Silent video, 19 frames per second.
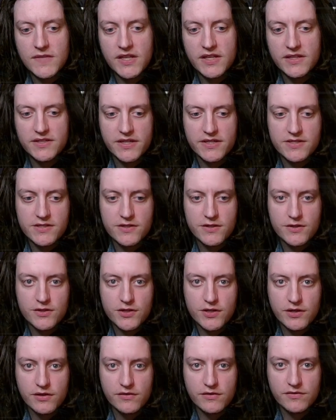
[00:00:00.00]
He takes
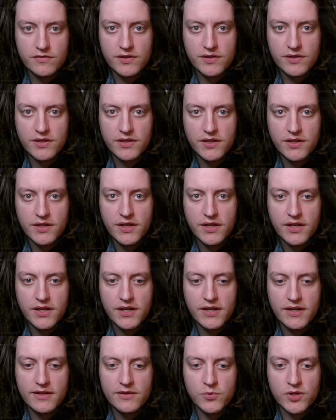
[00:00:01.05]
initiative
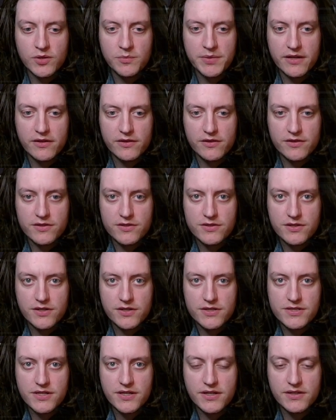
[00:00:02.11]
and willpower the dark
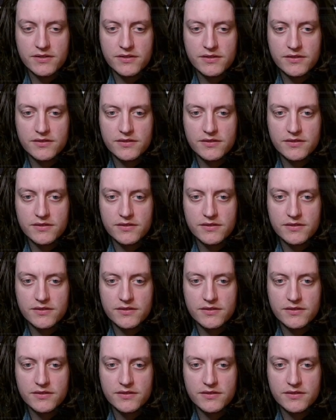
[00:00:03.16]
side.